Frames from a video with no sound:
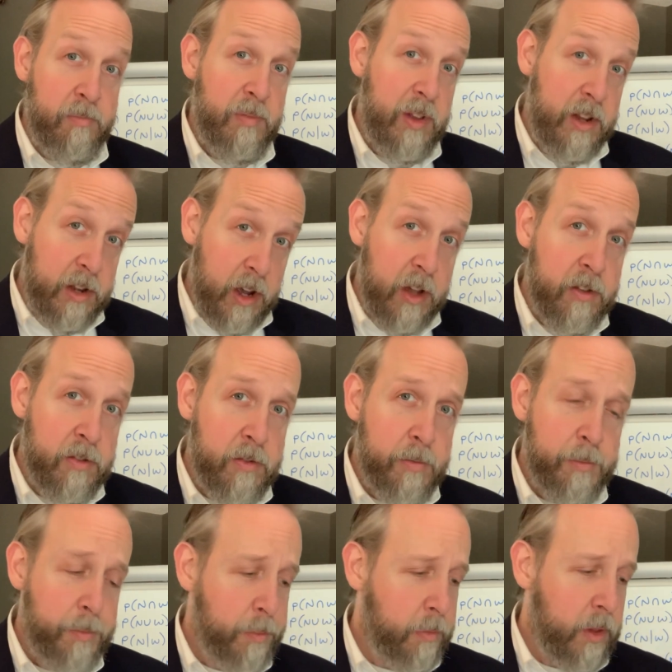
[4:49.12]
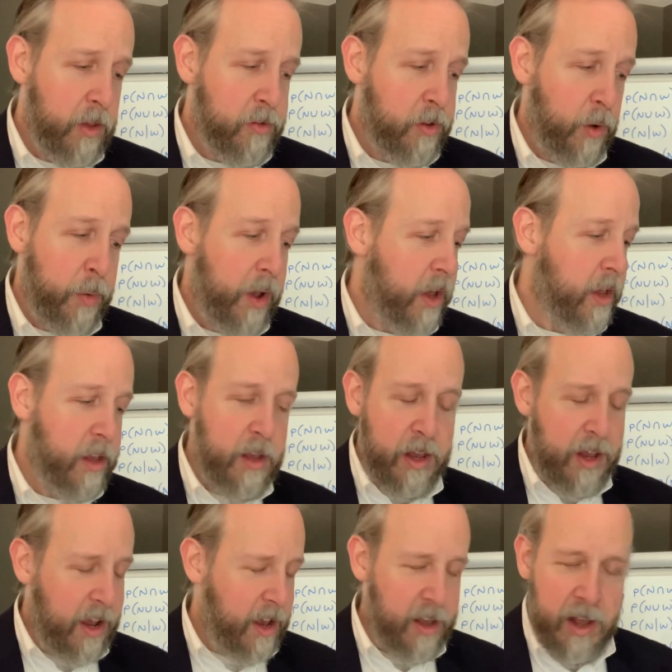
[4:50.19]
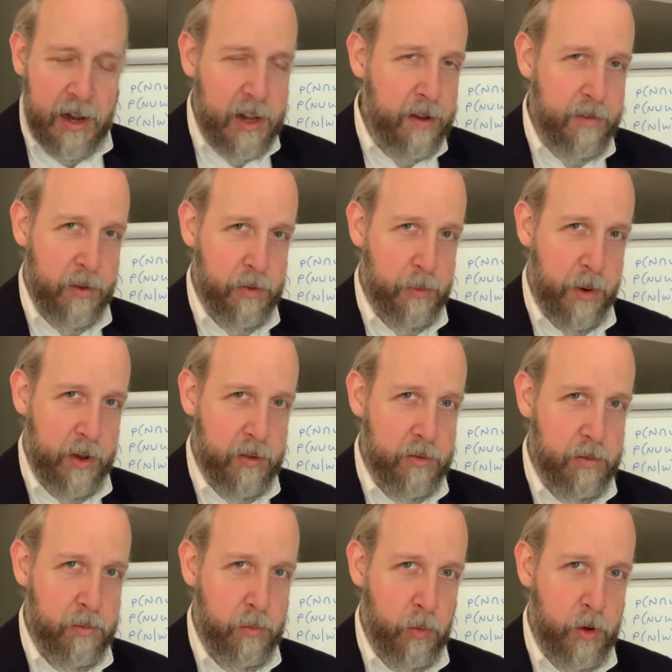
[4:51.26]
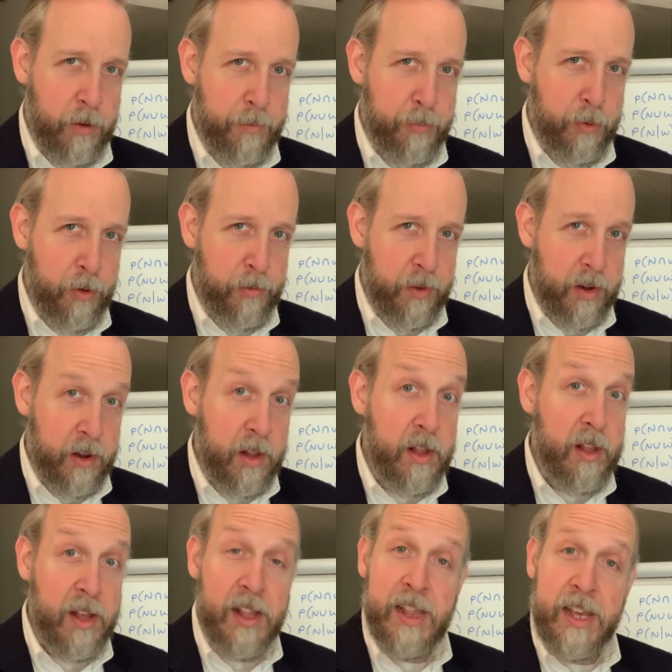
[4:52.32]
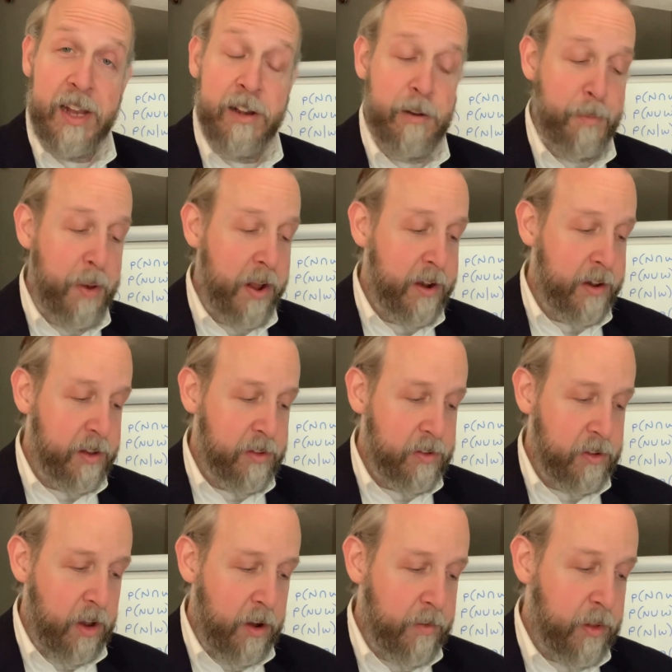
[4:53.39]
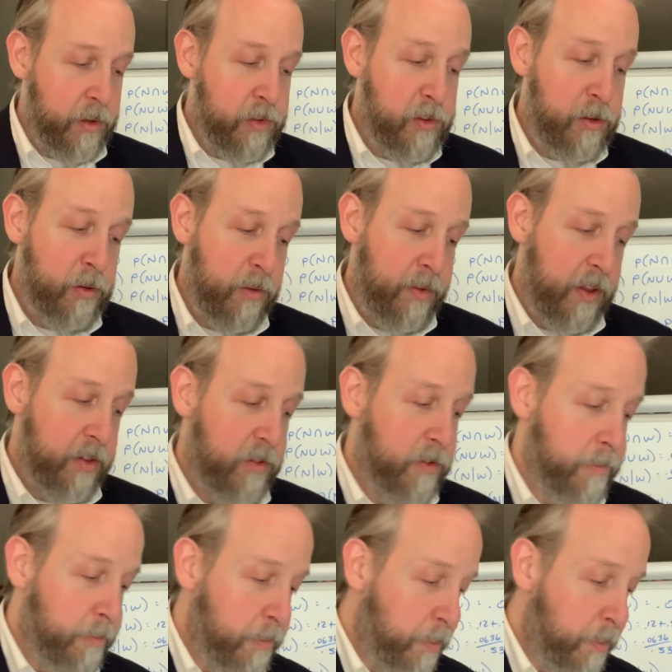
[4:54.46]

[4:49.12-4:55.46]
It does. So any of those ways would have proven the independence of those 2 events.